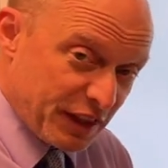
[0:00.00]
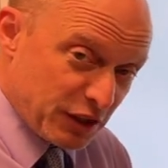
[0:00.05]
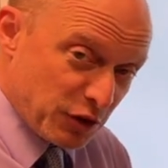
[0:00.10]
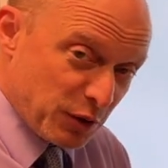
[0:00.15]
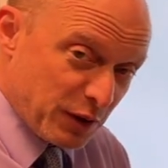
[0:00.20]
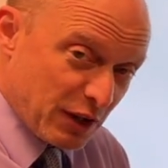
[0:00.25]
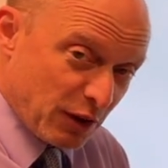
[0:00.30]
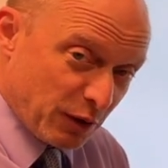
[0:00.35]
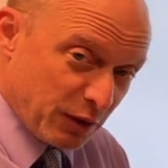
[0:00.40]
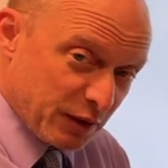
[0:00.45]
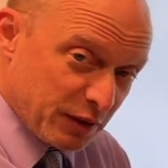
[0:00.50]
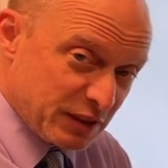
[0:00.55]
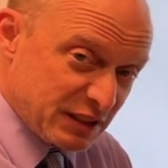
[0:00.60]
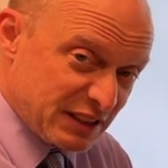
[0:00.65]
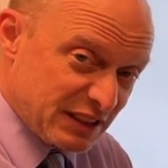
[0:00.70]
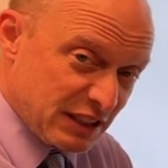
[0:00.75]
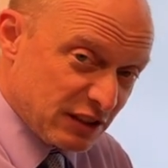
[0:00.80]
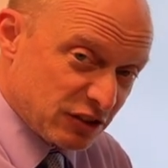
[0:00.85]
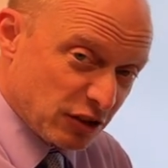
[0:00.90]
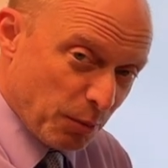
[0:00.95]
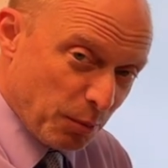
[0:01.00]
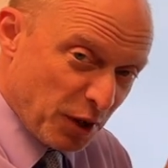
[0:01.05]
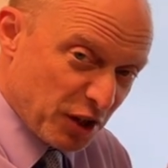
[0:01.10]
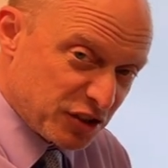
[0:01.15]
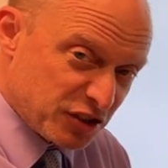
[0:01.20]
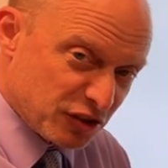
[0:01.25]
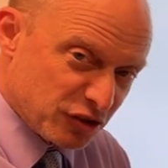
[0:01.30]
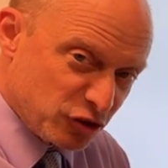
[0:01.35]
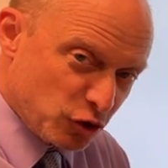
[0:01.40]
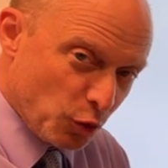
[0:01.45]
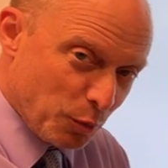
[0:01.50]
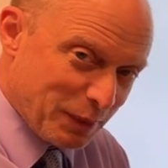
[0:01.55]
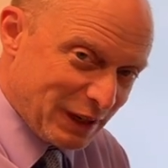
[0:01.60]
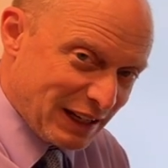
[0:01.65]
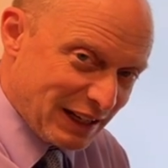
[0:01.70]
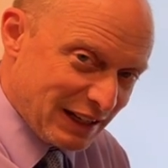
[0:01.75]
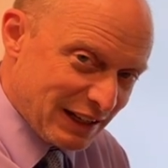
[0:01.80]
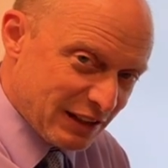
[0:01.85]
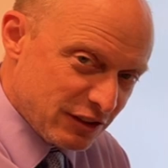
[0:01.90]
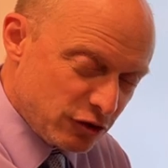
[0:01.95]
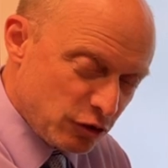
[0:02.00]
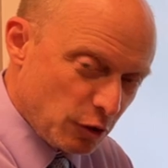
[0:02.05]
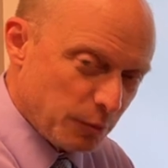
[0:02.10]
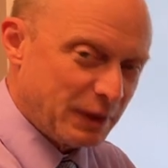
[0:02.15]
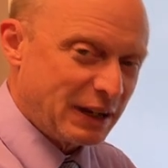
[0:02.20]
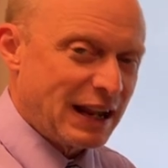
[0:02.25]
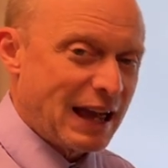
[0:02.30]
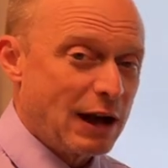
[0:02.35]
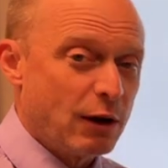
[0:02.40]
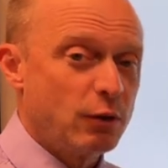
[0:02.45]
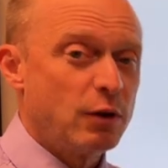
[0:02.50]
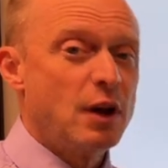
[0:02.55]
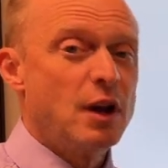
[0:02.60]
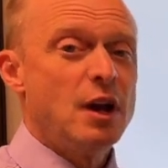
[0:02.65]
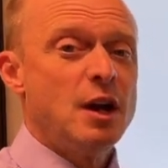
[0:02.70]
You can only see so much. You're zooming in and zooming out.